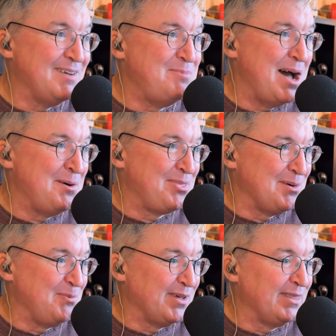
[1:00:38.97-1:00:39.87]
about
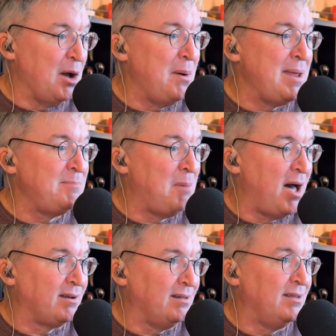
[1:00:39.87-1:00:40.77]
the the low end
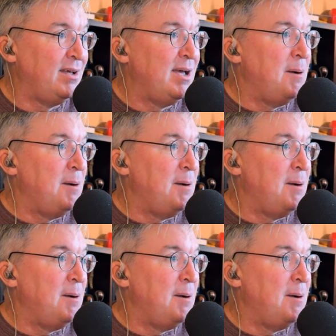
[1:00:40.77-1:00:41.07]
model,